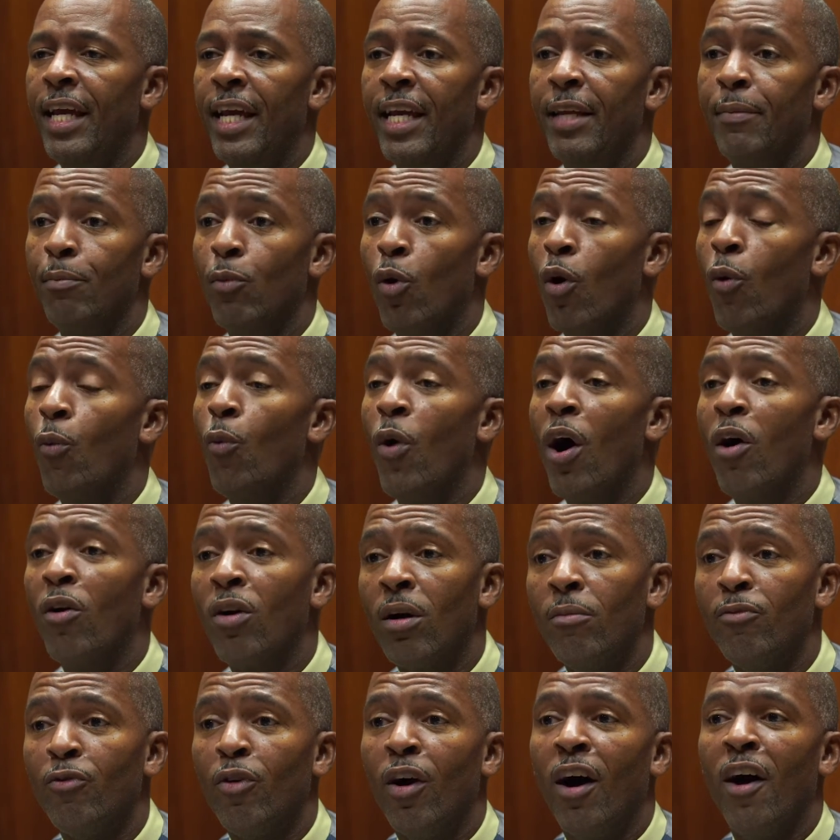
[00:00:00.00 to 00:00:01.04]
it more
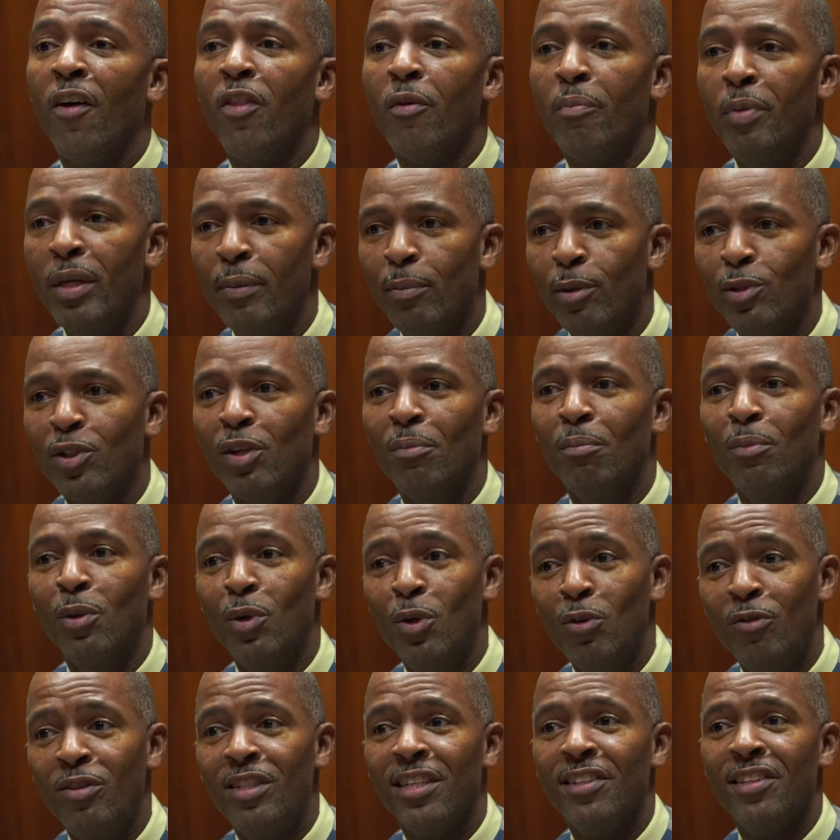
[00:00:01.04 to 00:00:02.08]
welcome for other people to
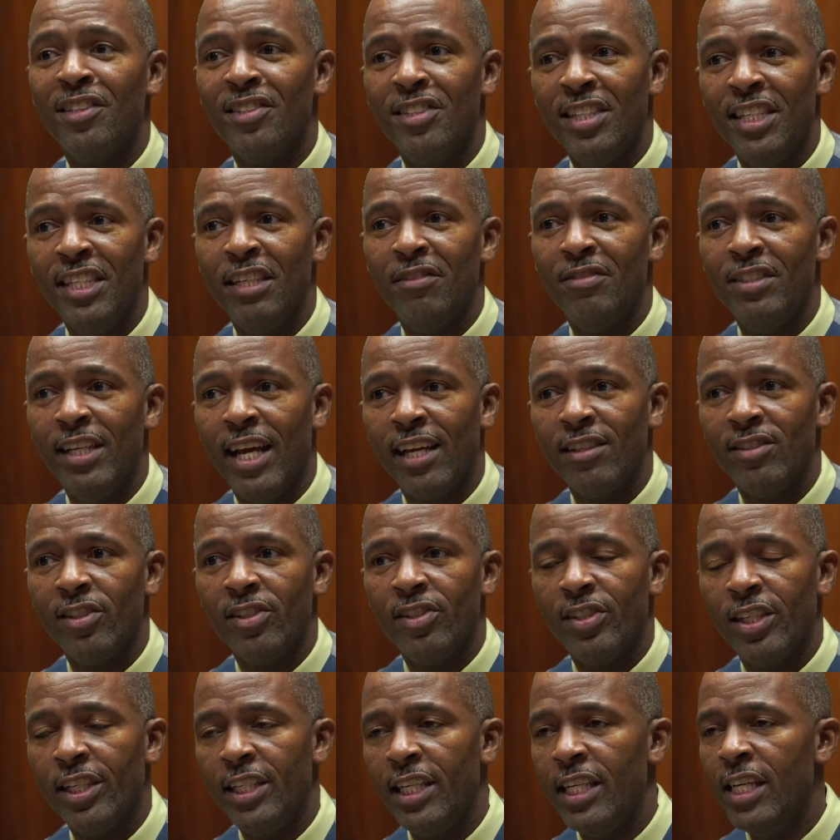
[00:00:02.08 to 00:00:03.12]
move to the city of Texas
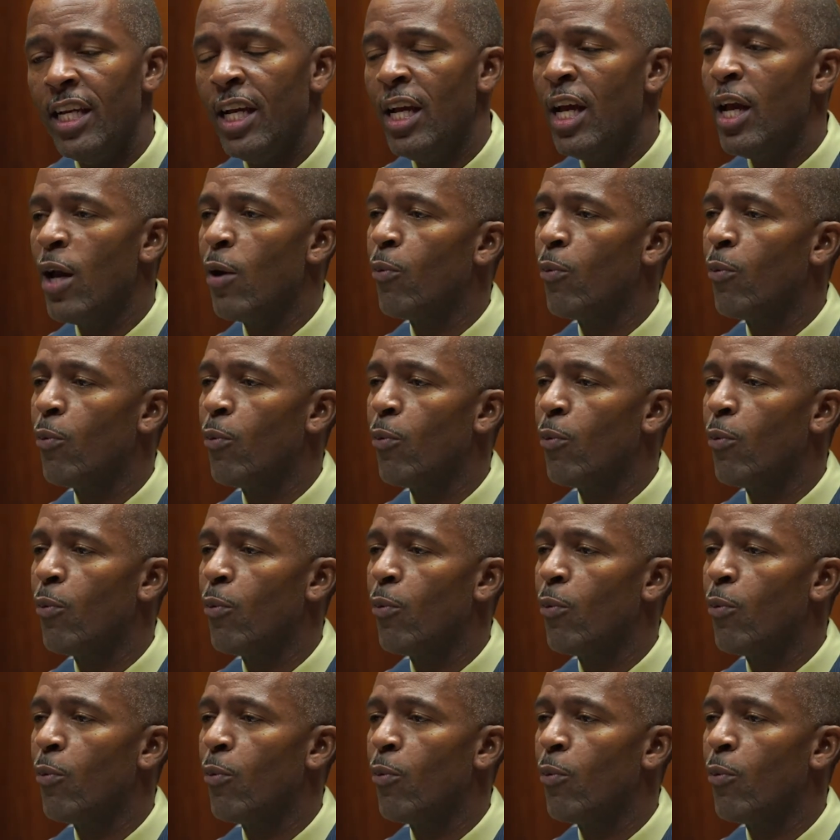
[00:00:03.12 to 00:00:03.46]
City.